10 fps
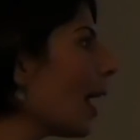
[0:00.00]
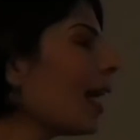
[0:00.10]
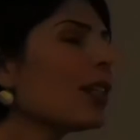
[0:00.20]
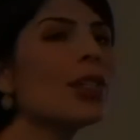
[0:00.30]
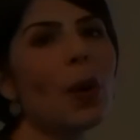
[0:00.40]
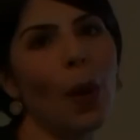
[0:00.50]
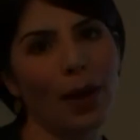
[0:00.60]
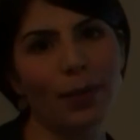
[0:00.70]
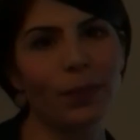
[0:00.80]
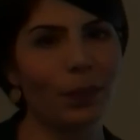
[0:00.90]
And so
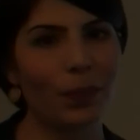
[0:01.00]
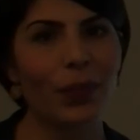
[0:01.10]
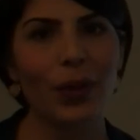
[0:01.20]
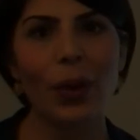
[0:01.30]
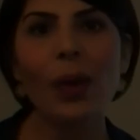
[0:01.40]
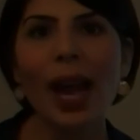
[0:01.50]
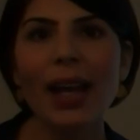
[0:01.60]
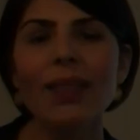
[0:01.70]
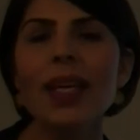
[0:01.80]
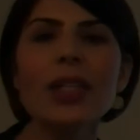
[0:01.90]
on.
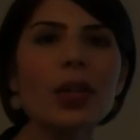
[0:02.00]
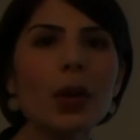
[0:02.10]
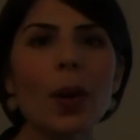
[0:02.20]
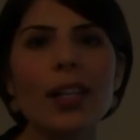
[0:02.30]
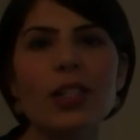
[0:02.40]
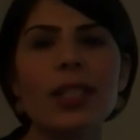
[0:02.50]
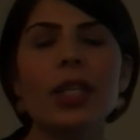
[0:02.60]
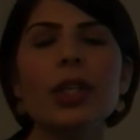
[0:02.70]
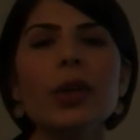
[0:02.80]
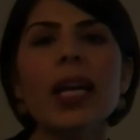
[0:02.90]
Okay, these are questions that
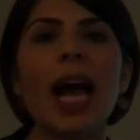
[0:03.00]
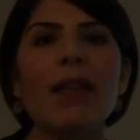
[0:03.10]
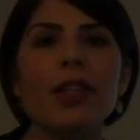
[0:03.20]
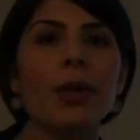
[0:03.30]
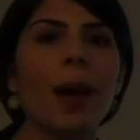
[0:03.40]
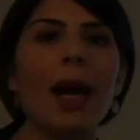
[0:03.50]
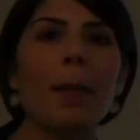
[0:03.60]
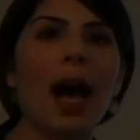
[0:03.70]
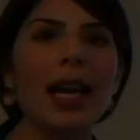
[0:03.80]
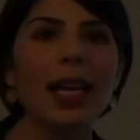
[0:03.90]
you can have in your back
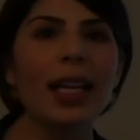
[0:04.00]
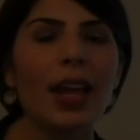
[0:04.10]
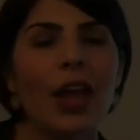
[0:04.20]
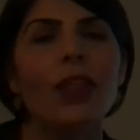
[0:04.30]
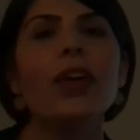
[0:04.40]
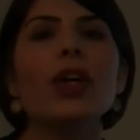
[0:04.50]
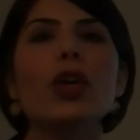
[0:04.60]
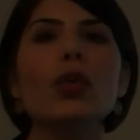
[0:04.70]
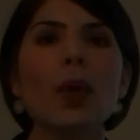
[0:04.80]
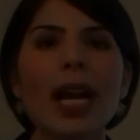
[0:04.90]
pocket. They're
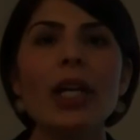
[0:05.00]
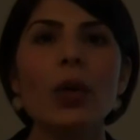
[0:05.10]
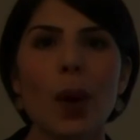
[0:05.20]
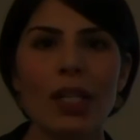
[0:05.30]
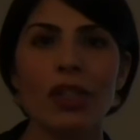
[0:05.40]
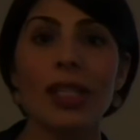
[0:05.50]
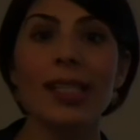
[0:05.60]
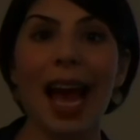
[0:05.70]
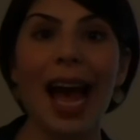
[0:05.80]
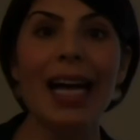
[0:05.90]
great questions
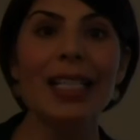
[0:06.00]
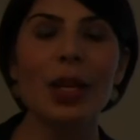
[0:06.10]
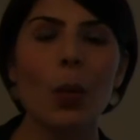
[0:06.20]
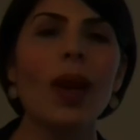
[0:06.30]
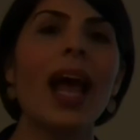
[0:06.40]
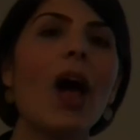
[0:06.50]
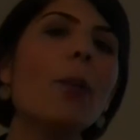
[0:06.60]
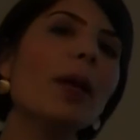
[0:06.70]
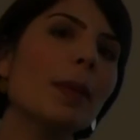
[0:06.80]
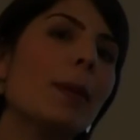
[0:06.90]
to ask when
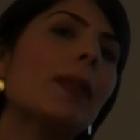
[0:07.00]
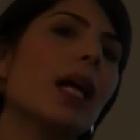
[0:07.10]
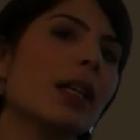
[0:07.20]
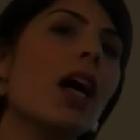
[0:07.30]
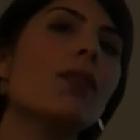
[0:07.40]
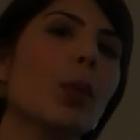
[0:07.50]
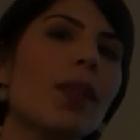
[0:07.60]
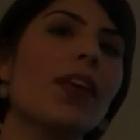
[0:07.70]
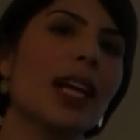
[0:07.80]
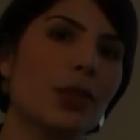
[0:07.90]
helping people uncover what
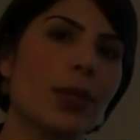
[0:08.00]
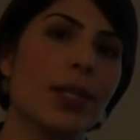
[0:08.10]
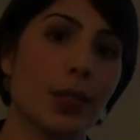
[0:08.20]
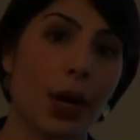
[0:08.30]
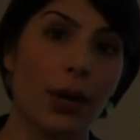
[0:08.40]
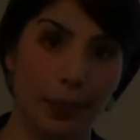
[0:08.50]
their interests are.